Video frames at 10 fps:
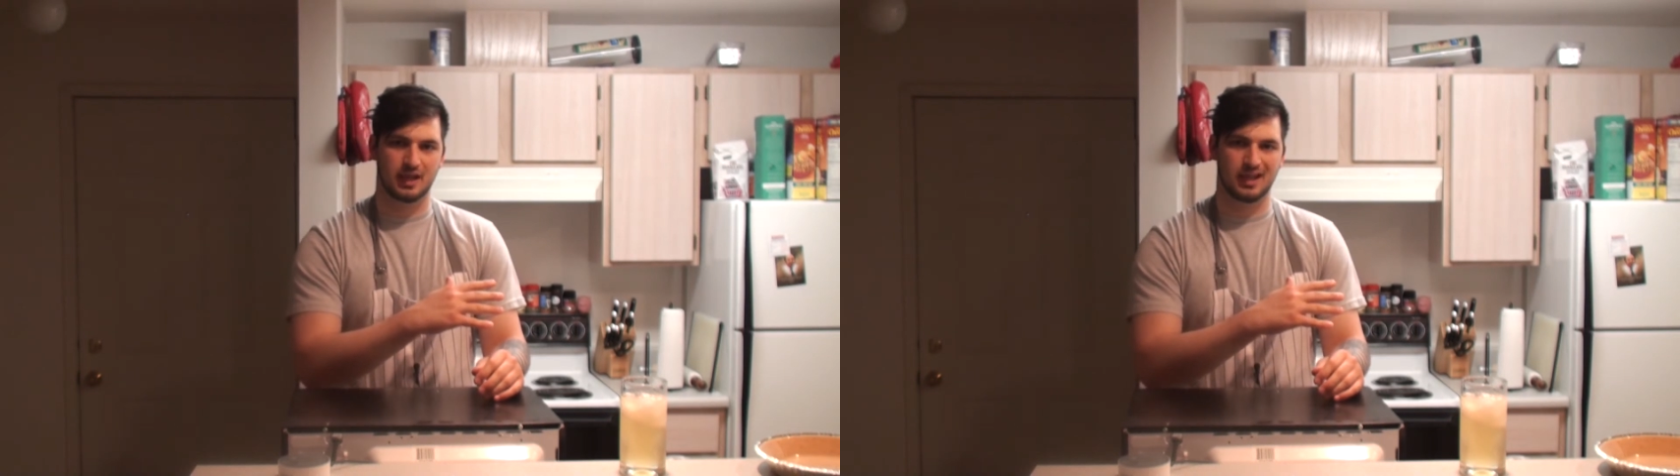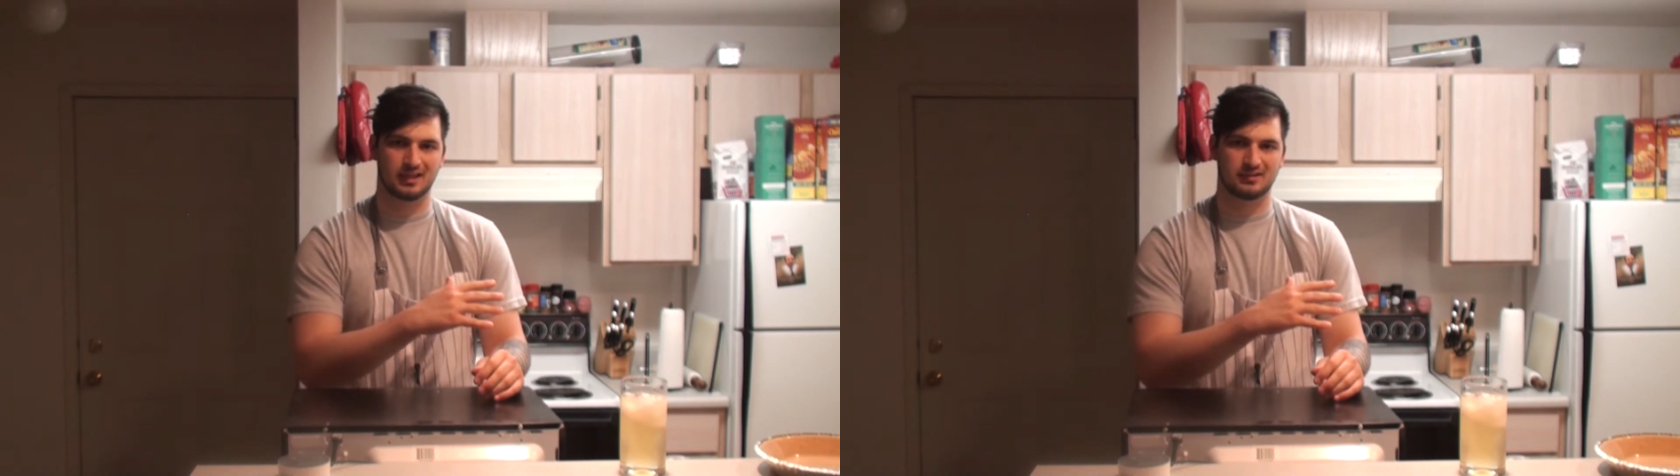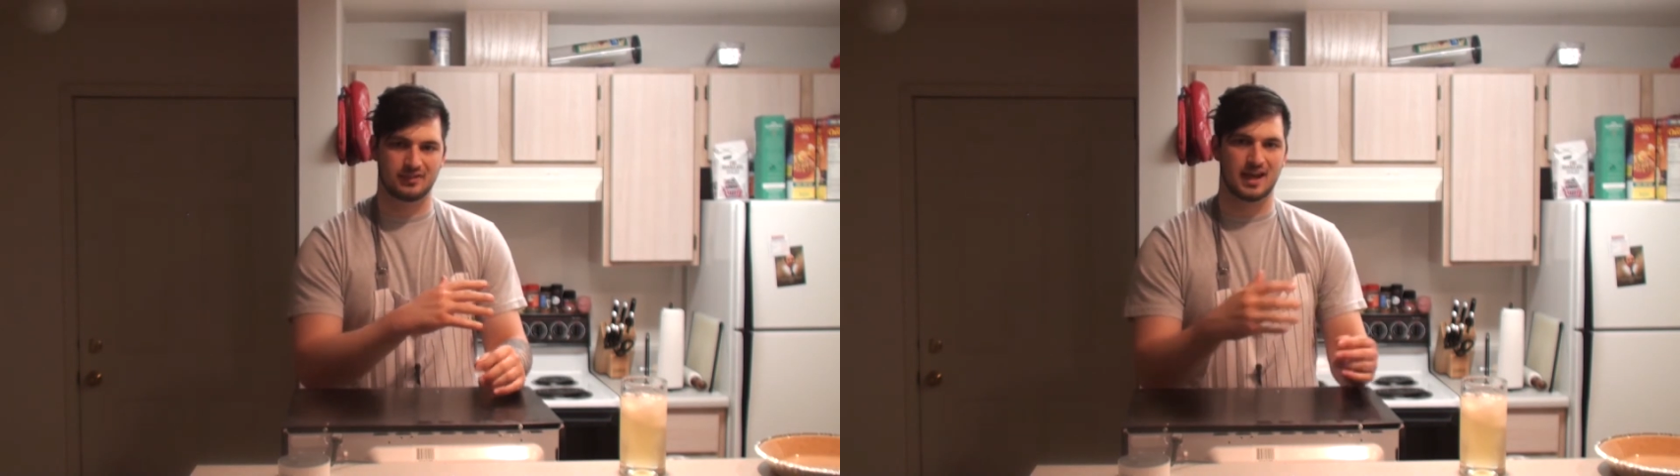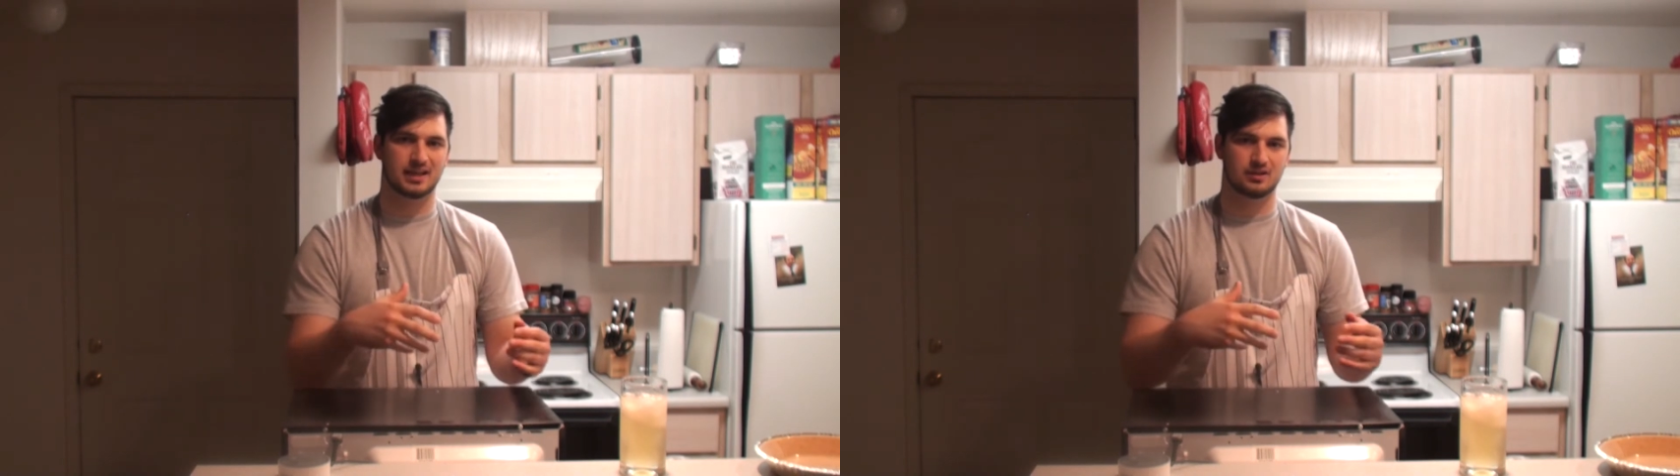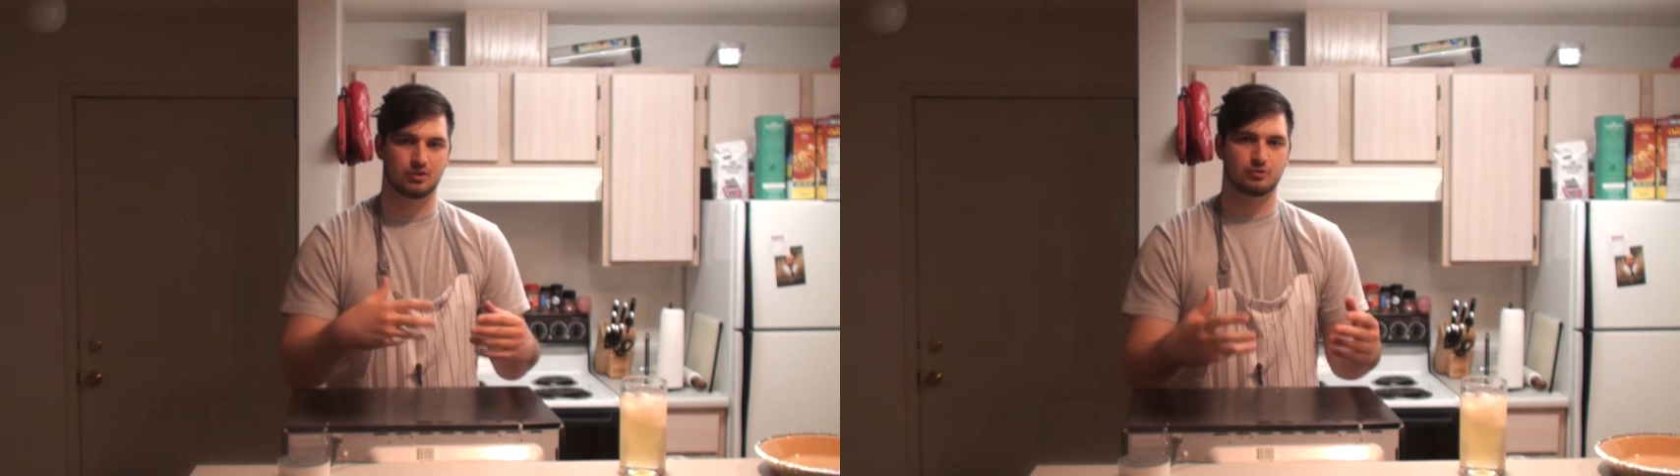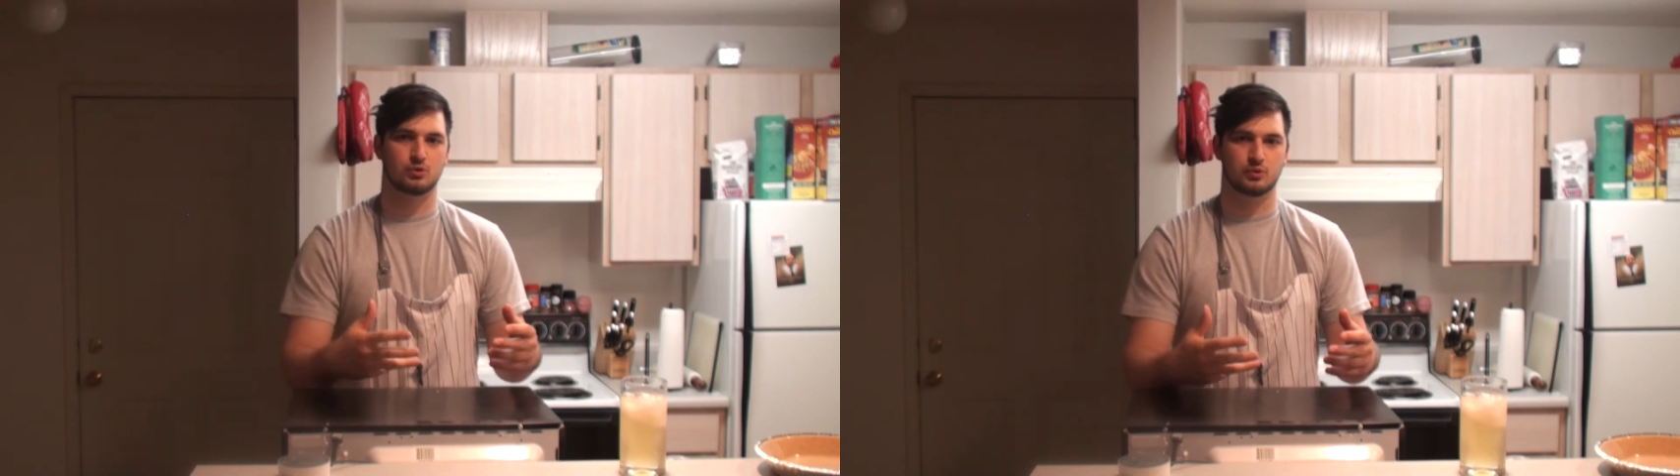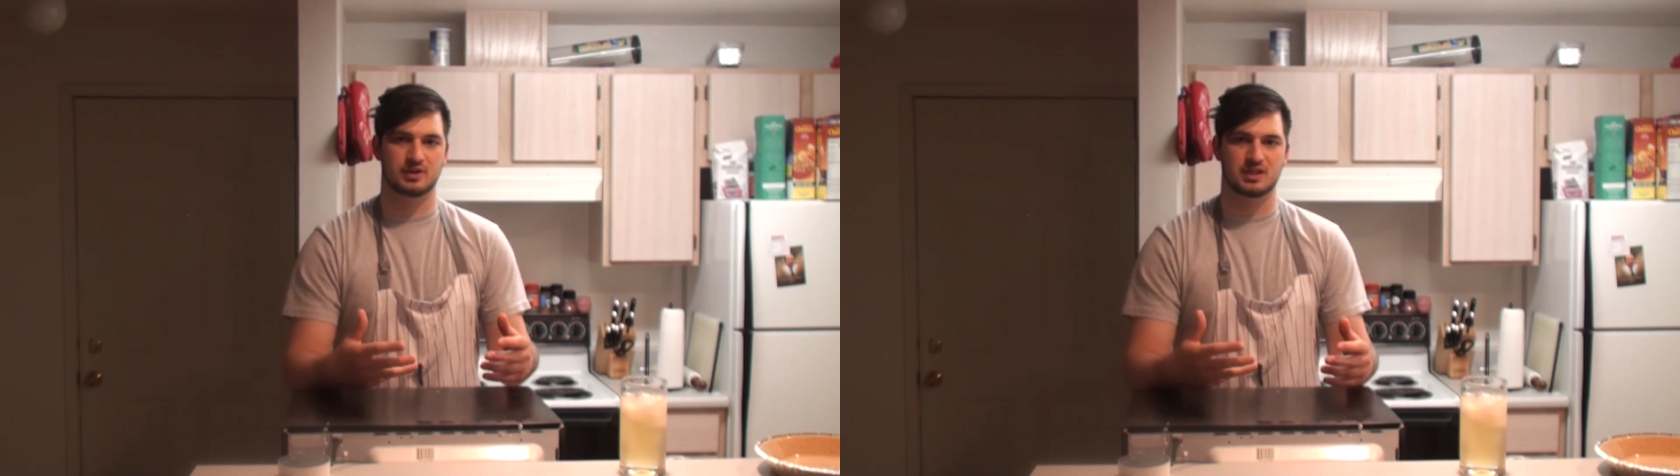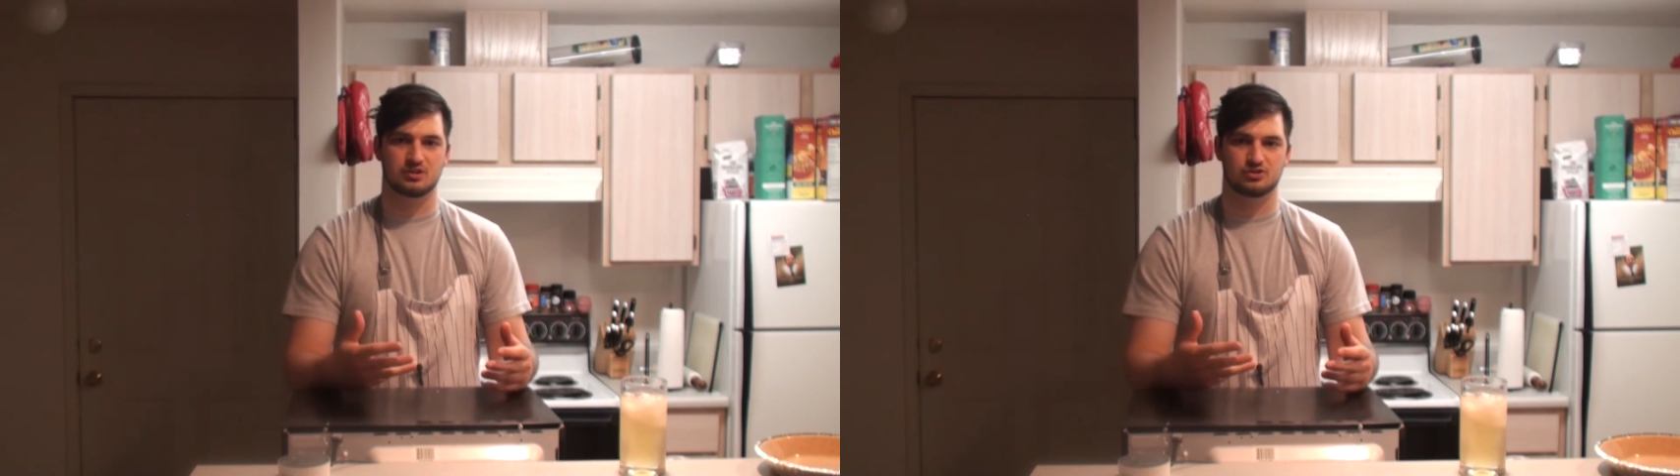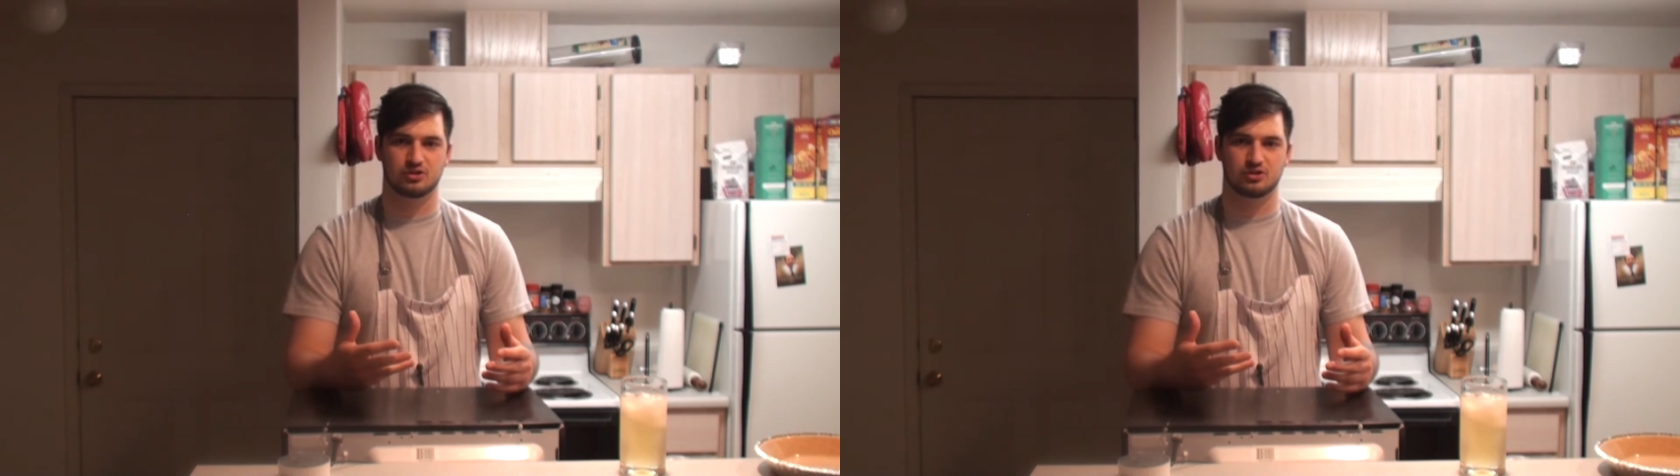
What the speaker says: hand that I can throw into a quiche